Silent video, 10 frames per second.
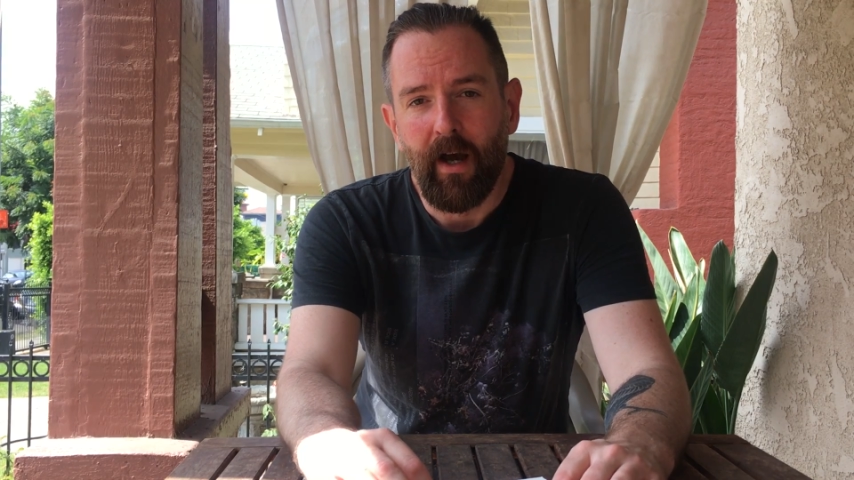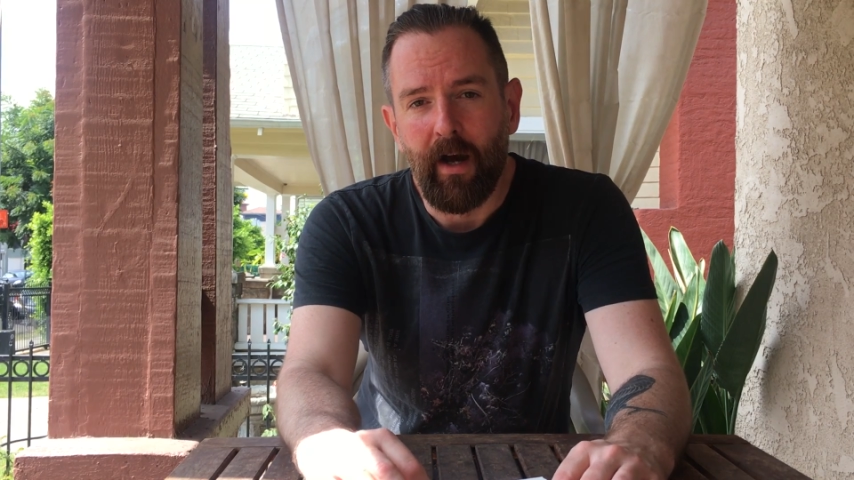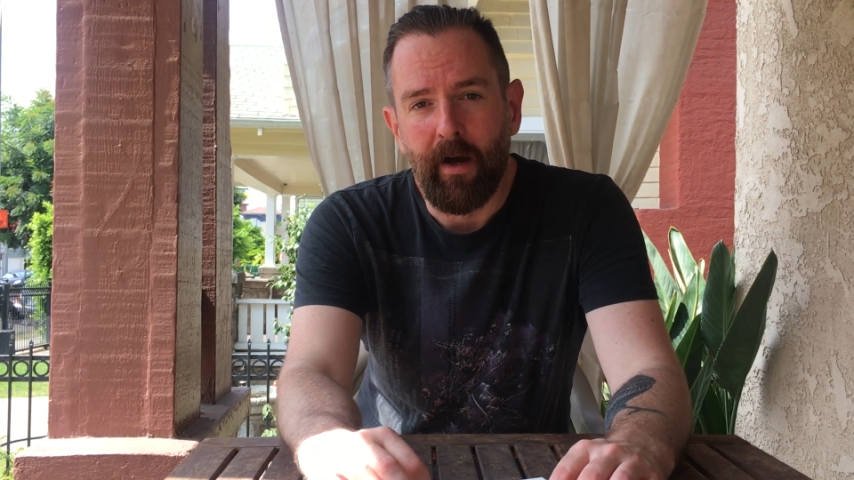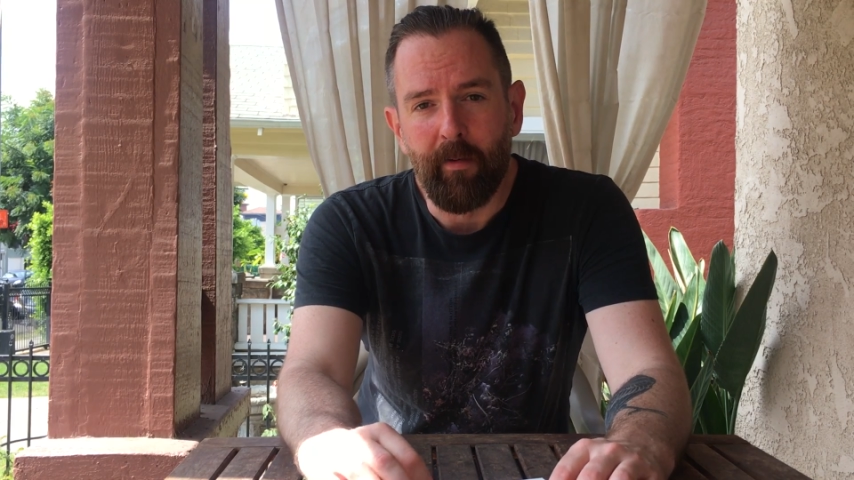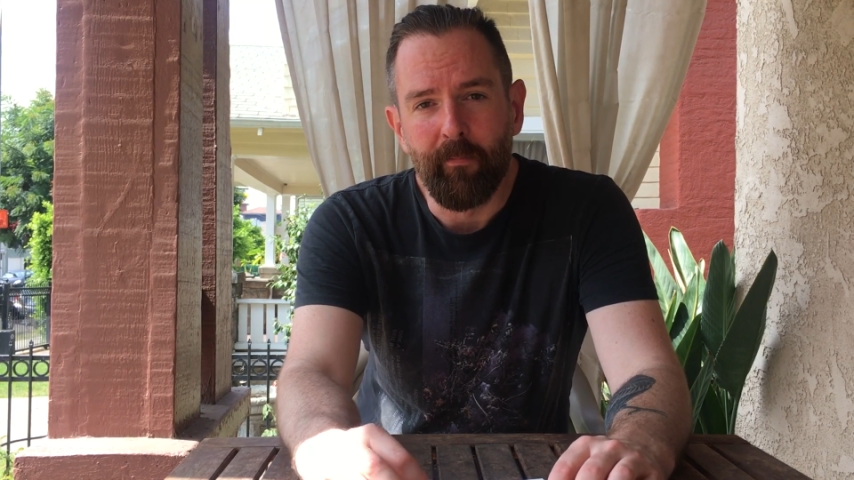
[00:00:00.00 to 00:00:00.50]

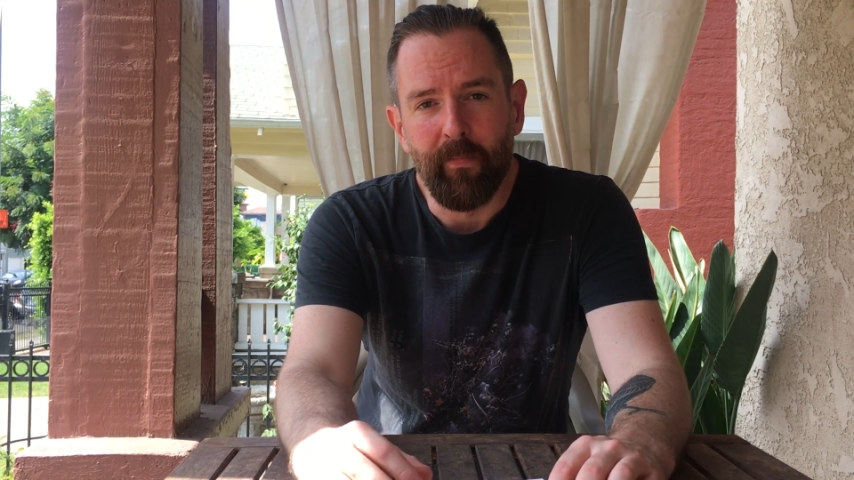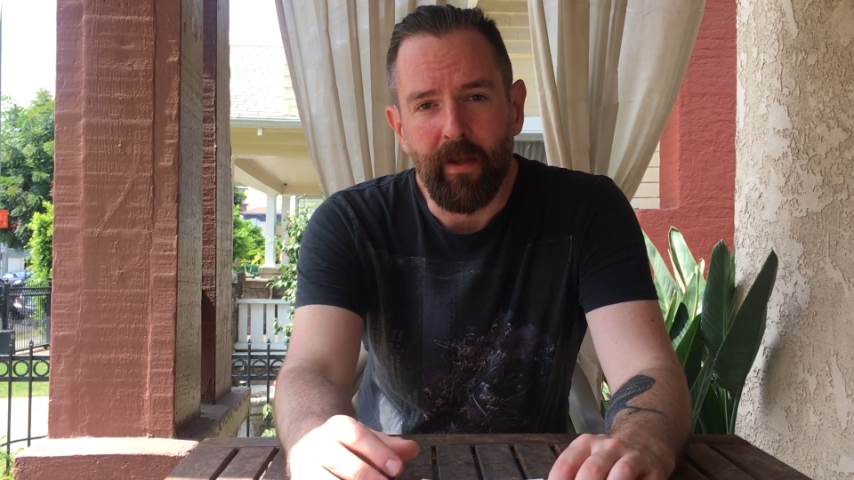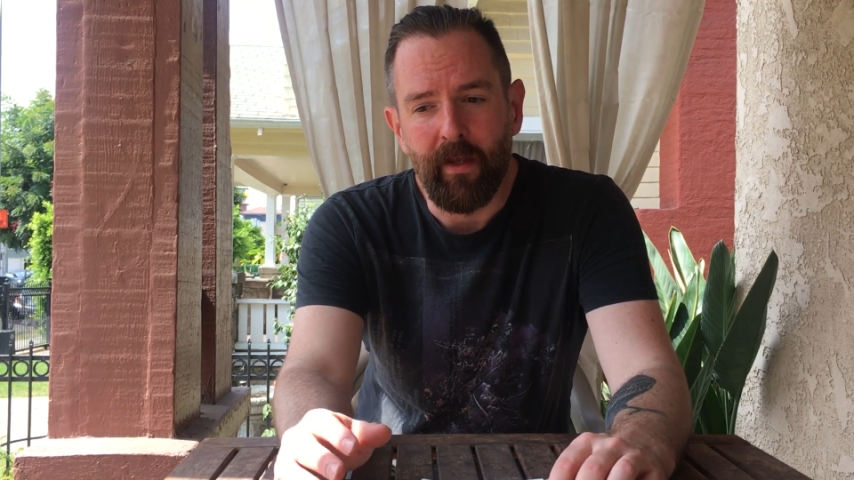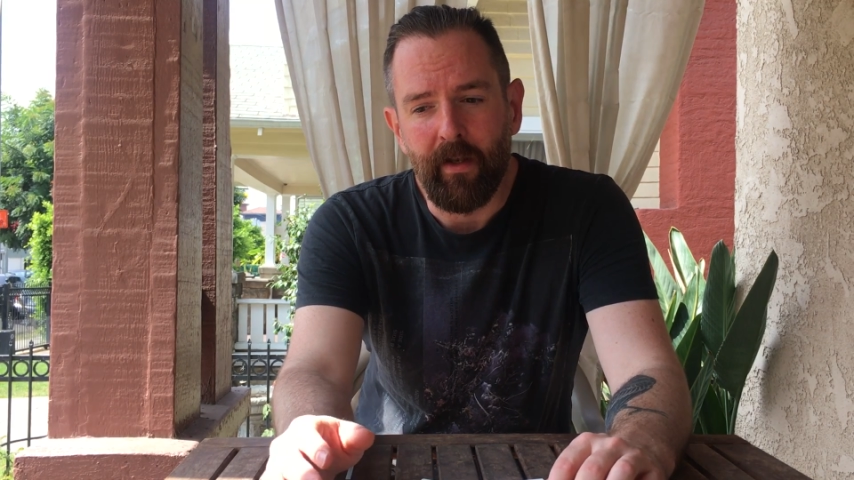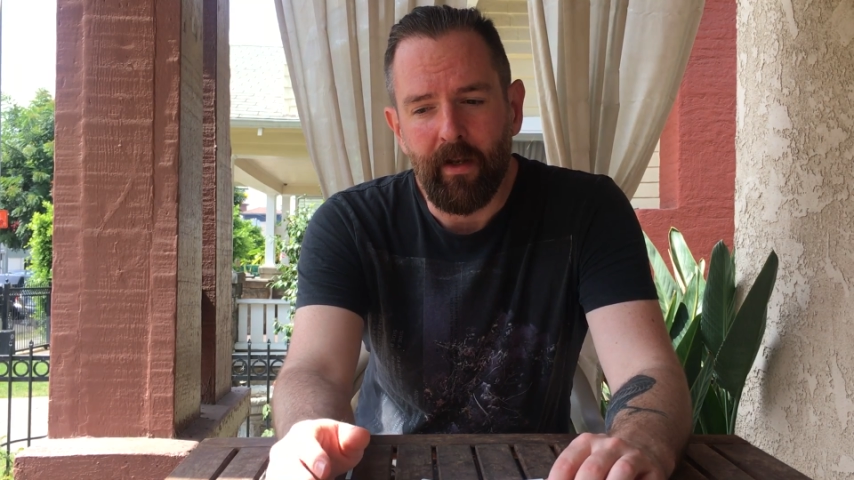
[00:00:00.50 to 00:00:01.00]
Um,
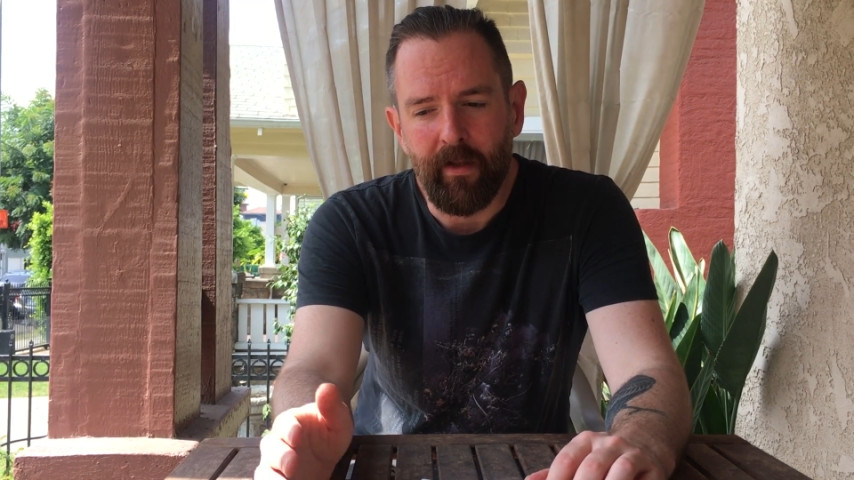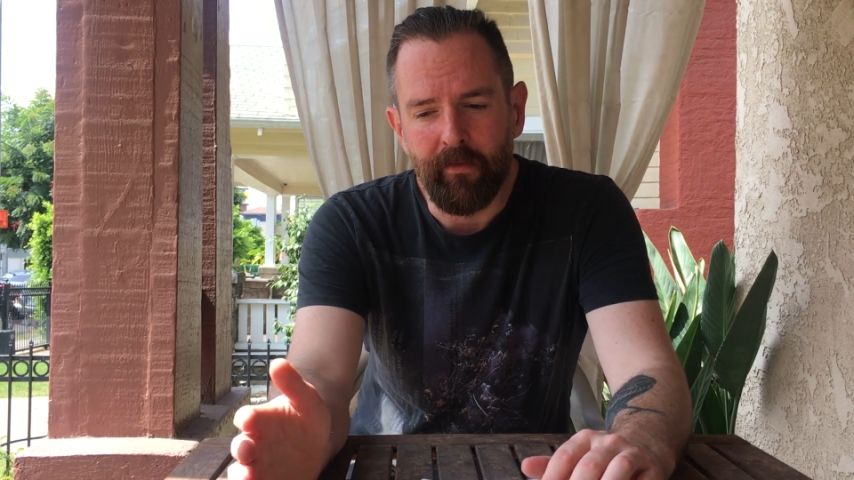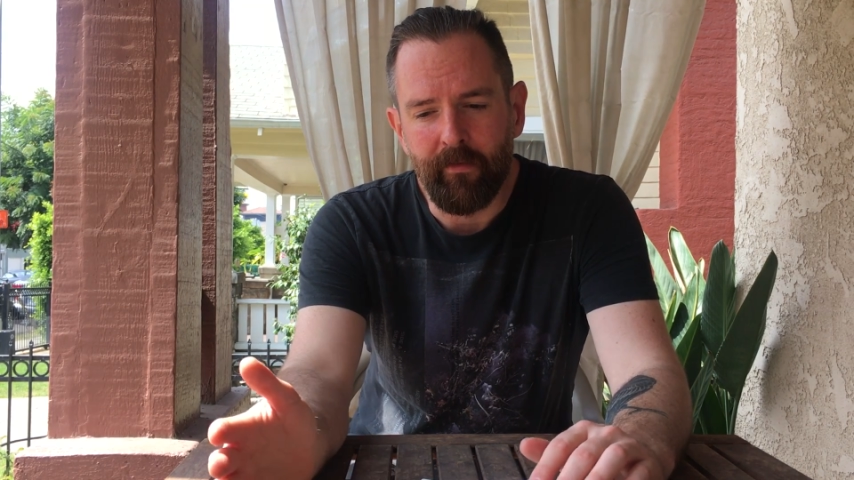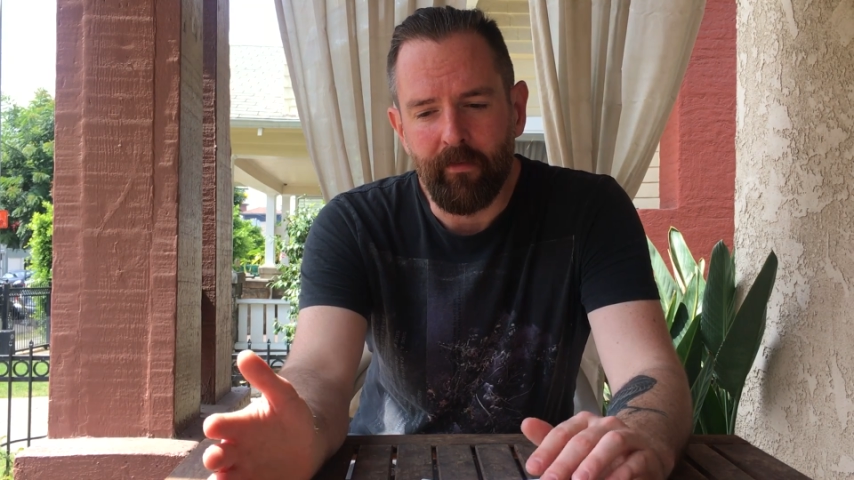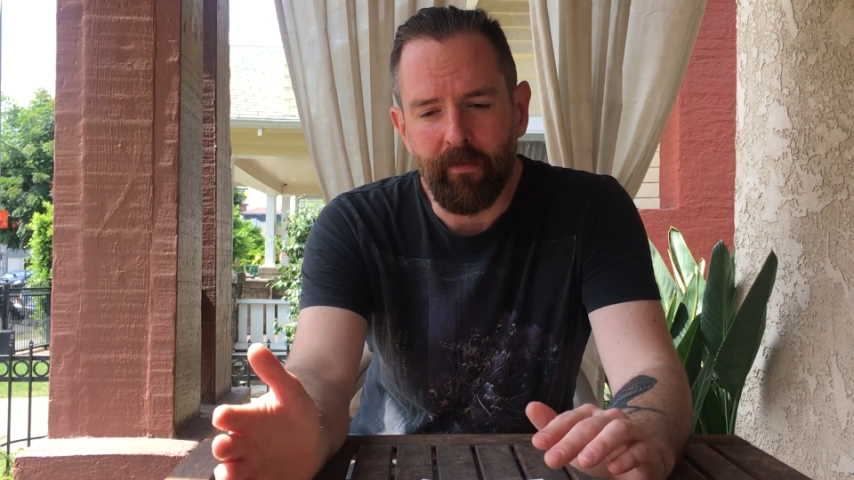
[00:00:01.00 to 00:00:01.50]
it,
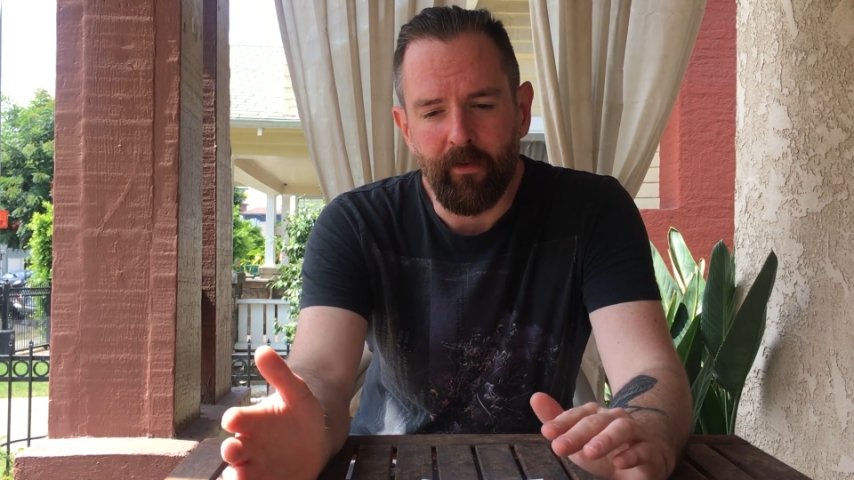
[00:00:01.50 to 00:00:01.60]
it's